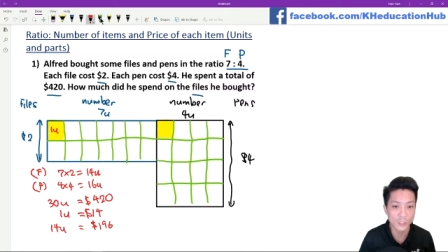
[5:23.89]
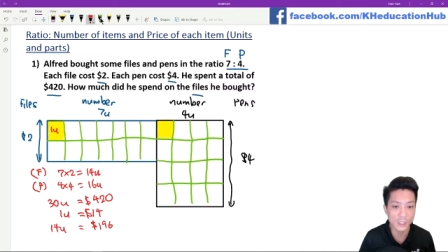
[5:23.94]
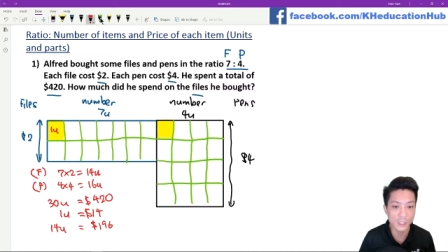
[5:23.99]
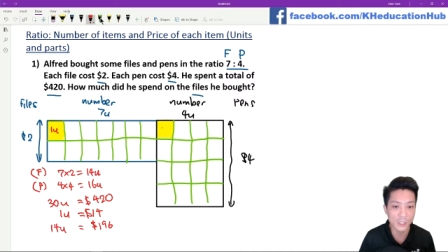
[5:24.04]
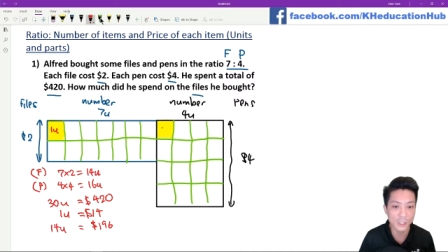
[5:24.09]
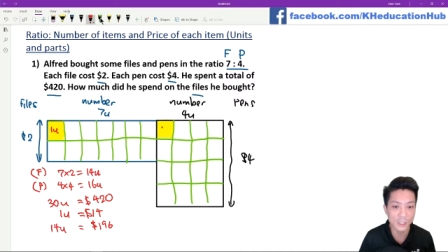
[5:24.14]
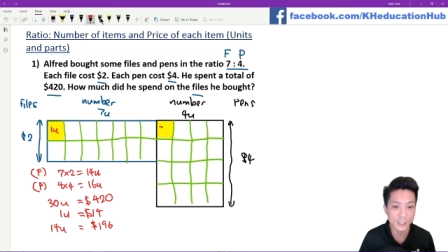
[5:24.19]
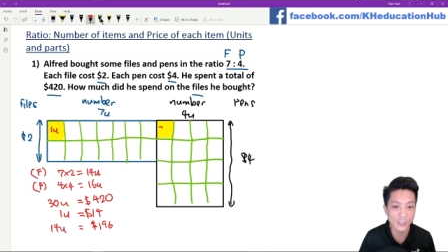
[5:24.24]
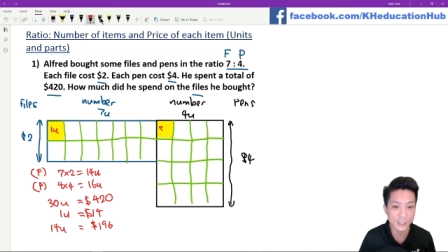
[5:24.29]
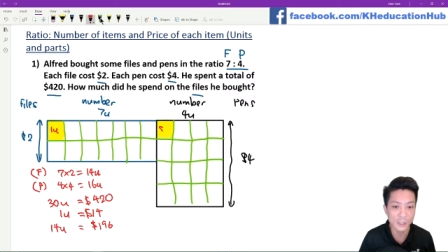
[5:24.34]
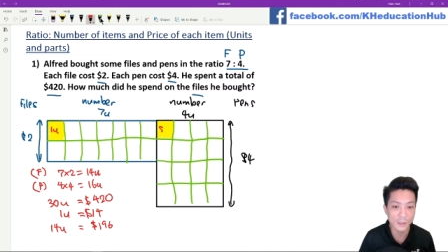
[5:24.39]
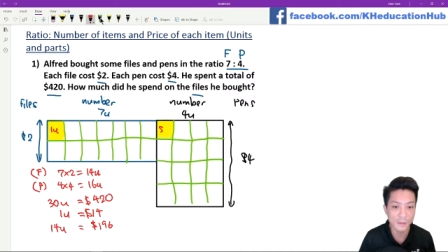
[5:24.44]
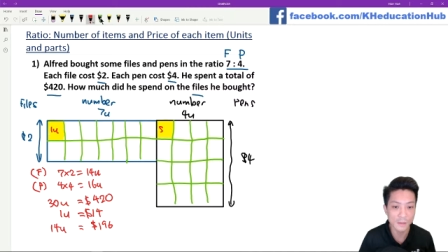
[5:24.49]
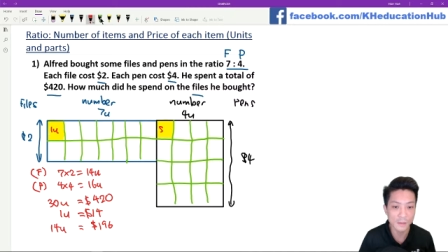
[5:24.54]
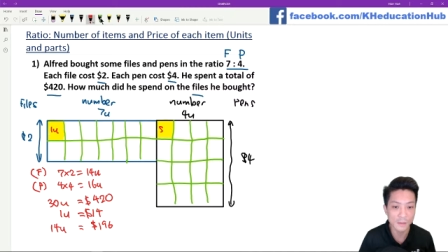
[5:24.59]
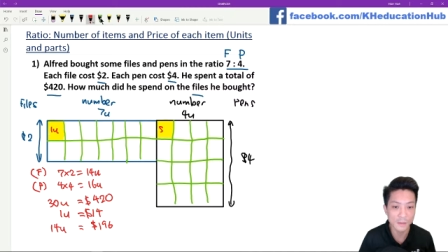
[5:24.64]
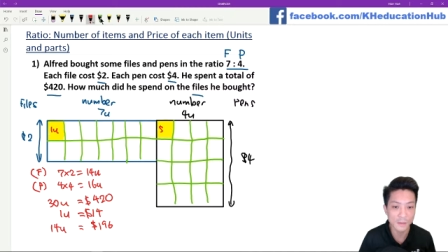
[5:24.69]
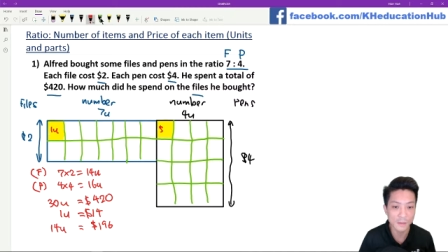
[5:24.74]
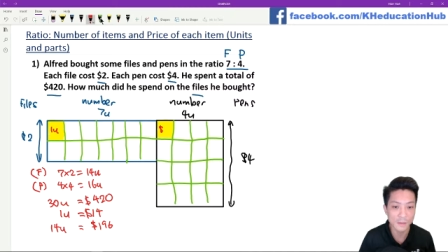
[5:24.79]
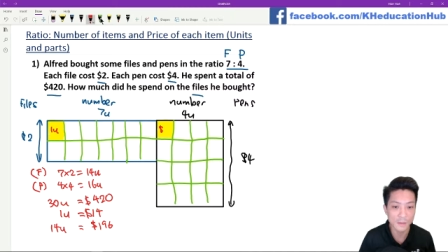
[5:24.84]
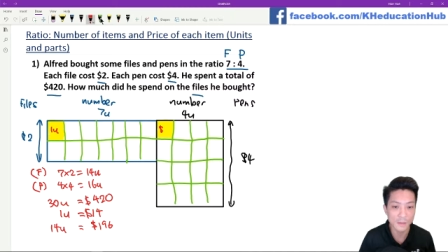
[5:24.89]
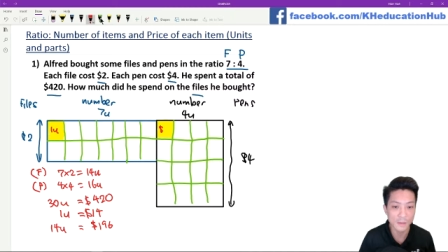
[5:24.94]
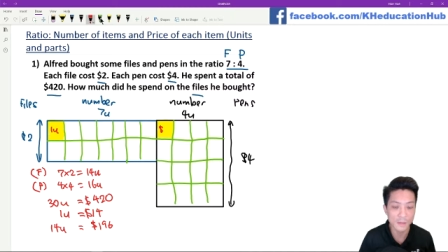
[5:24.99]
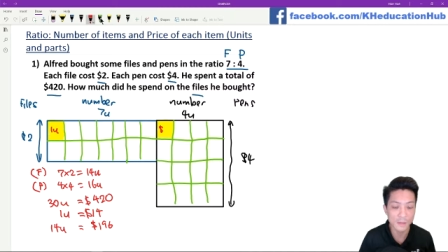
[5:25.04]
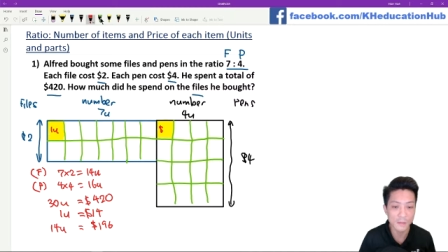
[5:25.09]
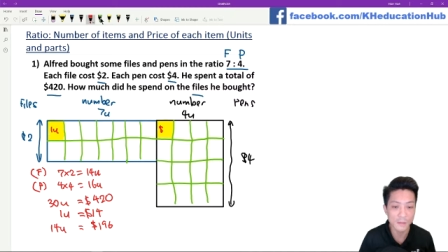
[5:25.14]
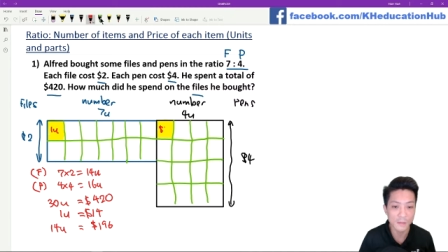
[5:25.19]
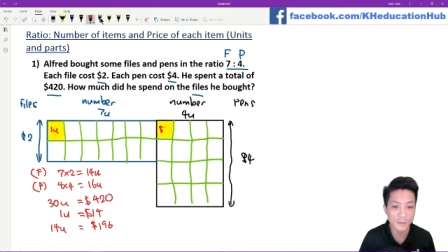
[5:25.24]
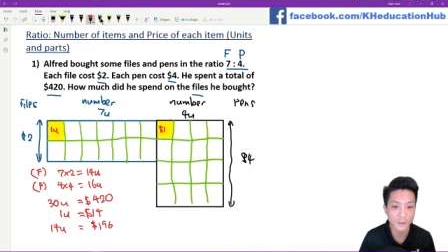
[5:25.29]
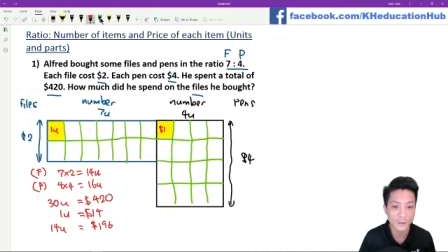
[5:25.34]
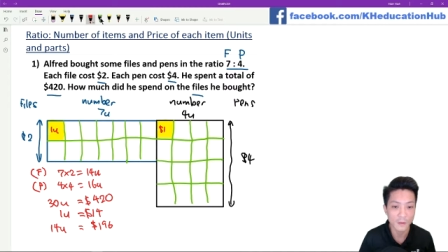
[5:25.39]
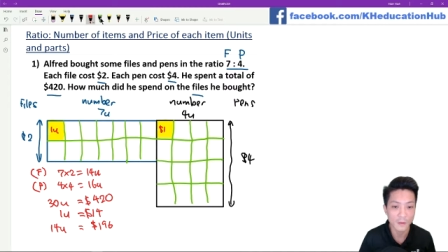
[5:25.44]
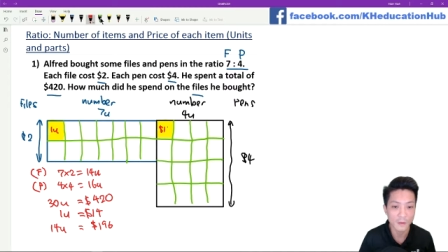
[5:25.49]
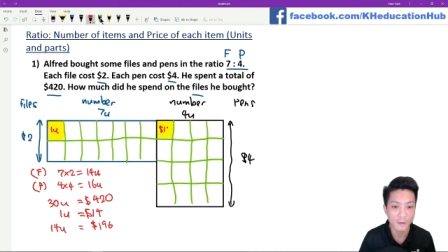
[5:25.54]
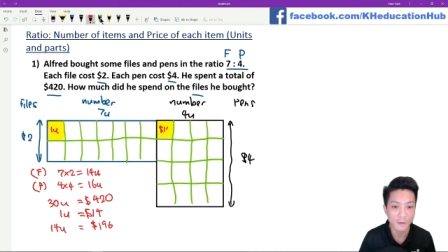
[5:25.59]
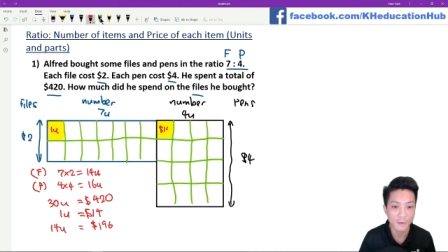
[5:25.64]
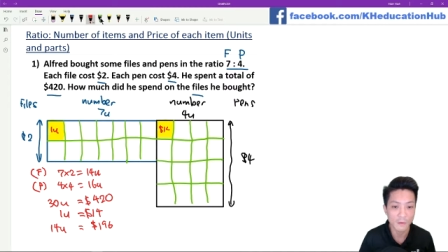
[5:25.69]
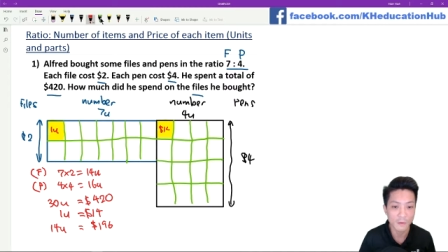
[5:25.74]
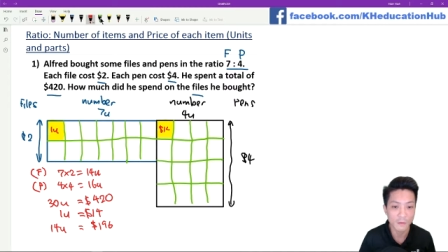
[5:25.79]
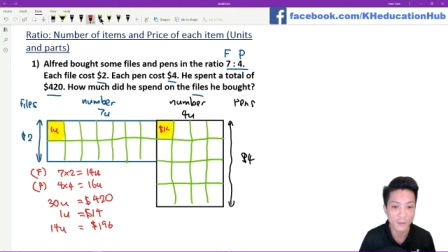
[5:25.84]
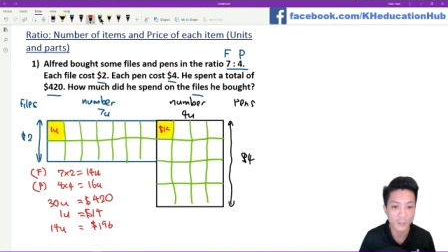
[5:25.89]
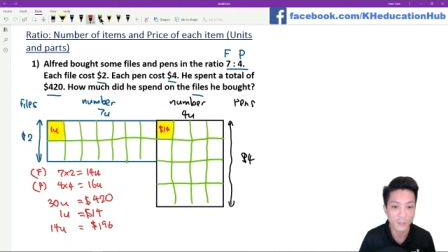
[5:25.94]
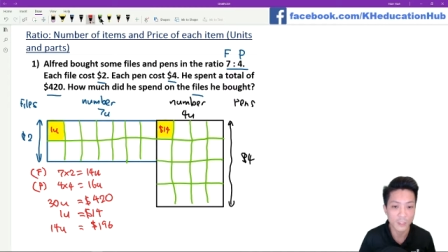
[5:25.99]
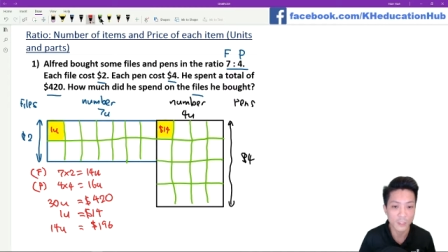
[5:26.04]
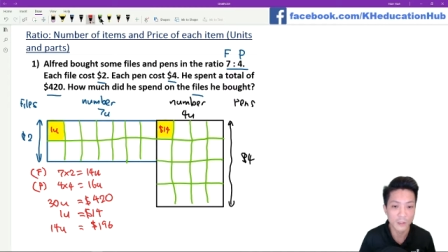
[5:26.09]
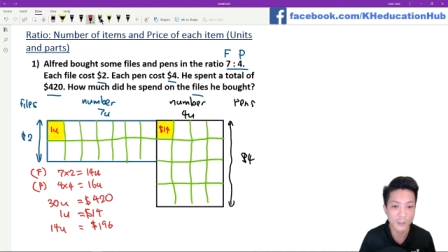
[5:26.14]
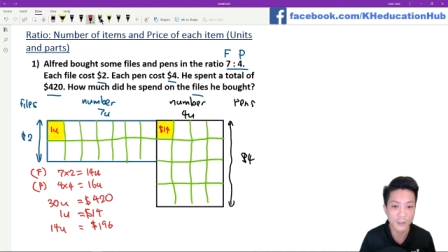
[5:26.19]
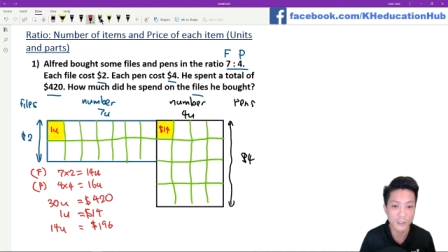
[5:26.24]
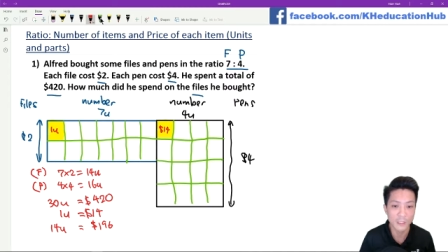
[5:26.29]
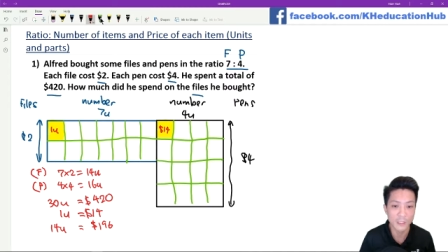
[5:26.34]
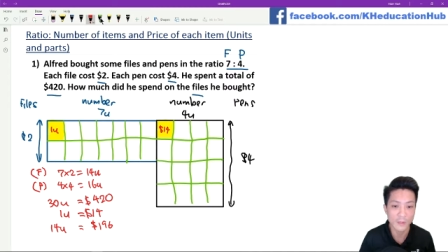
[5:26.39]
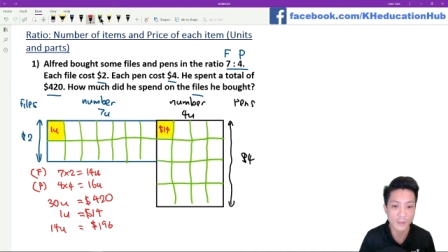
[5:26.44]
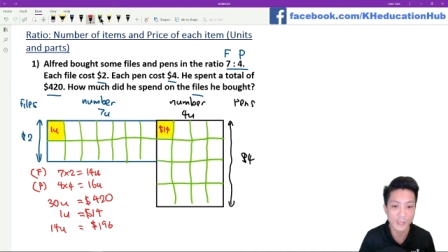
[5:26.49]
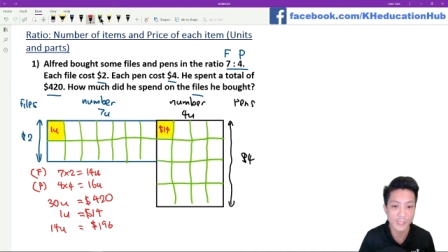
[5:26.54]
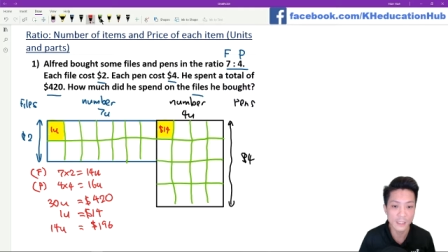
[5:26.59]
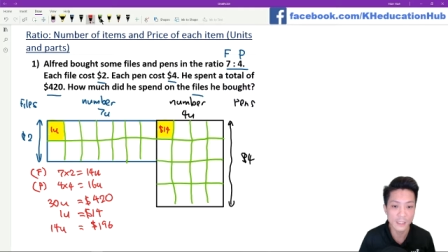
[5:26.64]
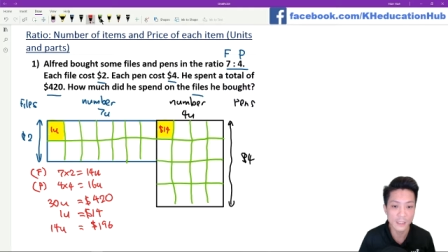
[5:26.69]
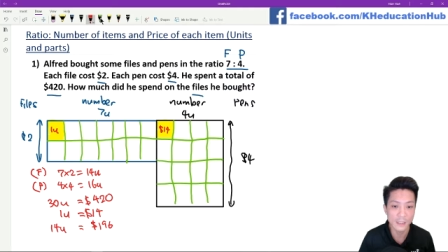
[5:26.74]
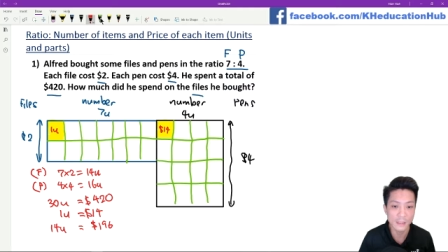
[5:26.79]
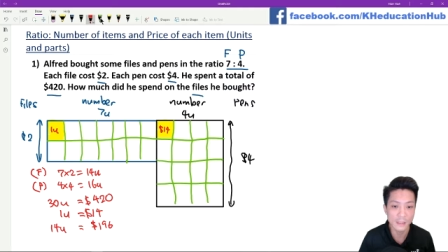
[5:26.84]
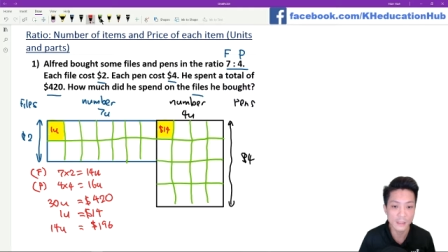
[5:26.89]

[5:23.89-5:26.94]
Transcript: is $14, right?